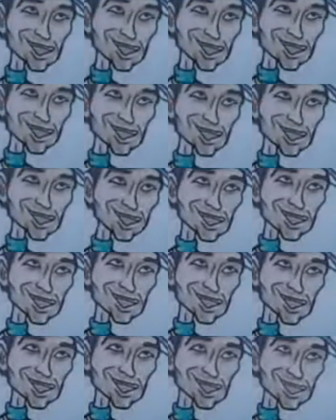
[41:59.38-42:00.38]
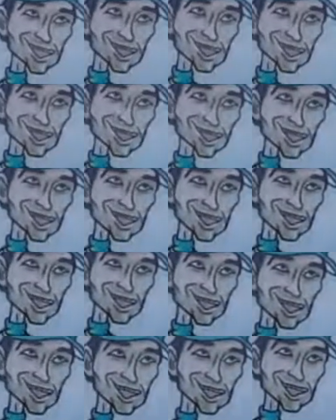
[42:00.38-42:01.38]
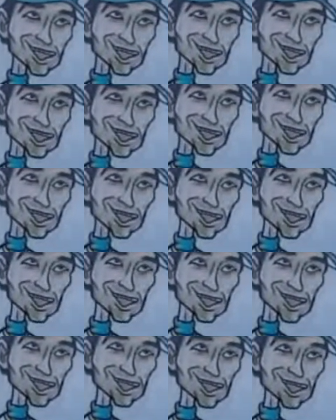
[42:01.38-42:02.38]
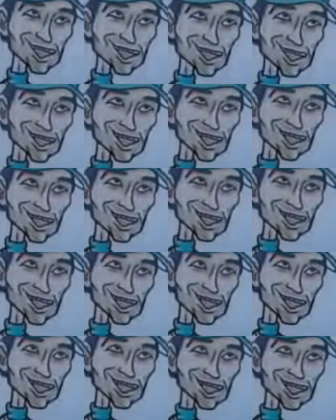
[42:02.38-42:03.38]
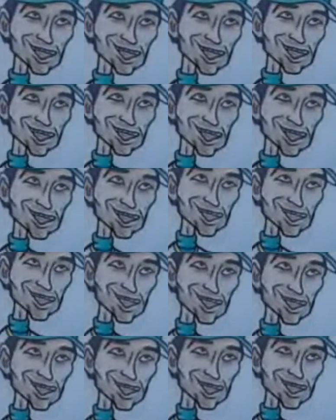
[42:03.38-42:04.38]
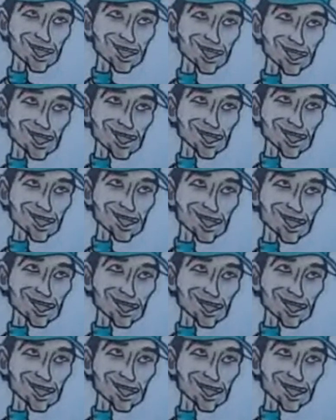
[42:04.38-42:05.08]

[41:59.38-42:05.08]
is Gummy Arts, and this is he draws these cards out,